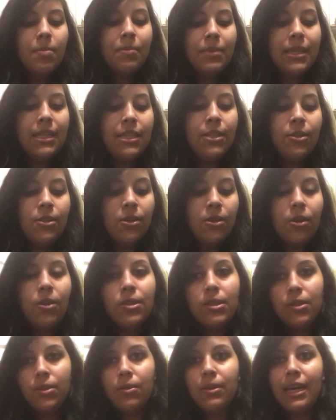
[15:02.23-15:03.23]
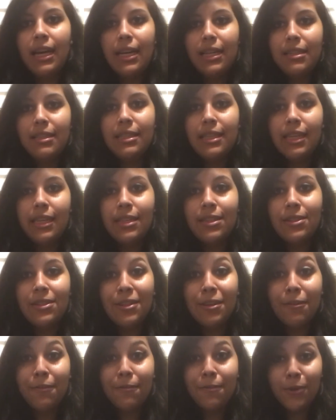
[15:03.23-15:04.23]
but you can also kind of taste
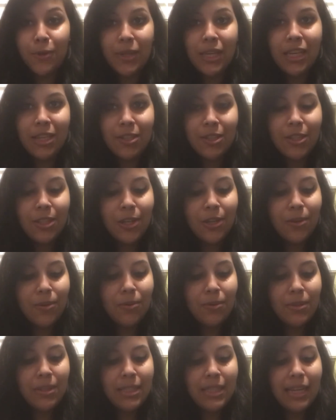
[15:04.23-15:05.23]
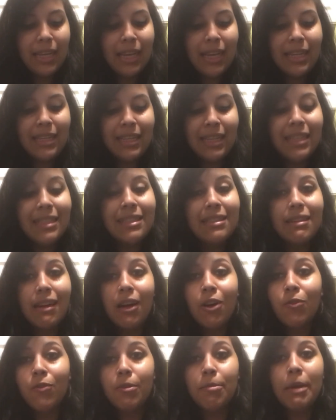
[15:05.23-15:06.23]
the fruity undertones, and it's
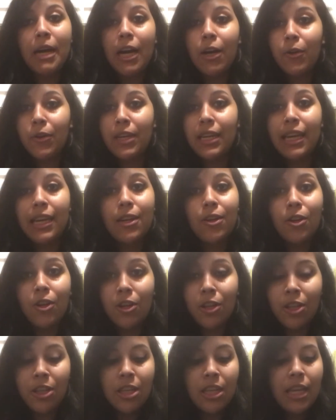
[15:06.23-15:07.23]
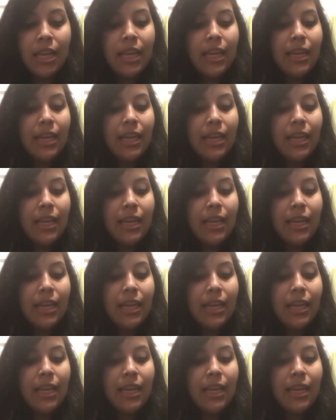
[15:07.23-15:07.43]
not overpowering at all.